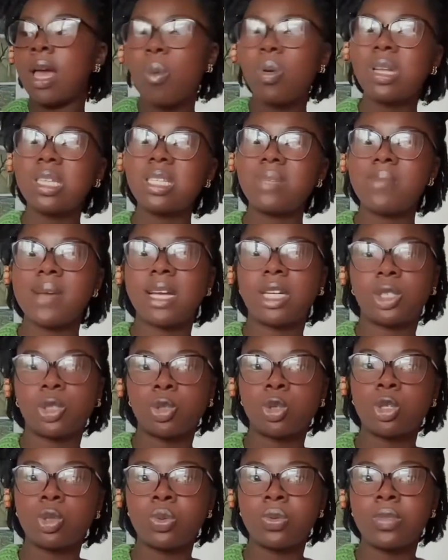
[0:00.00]
I wanted to make
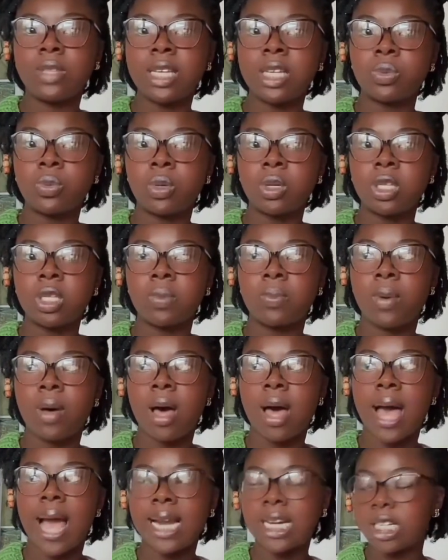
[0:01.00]
shorts with these ones,
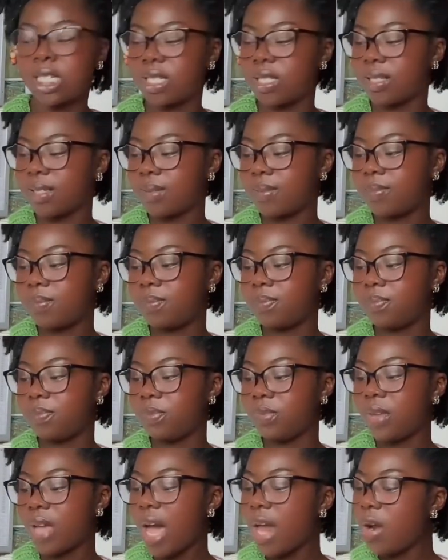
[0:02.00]
but I
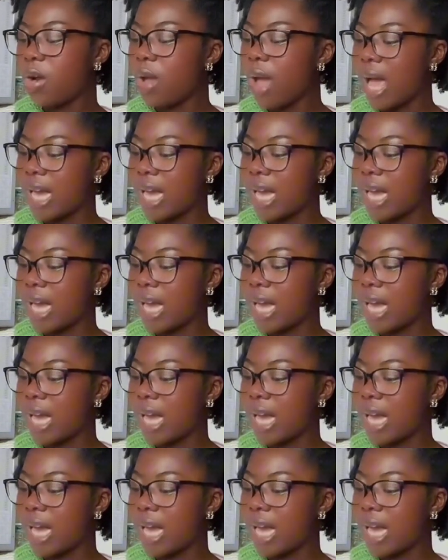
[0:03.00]
don't know,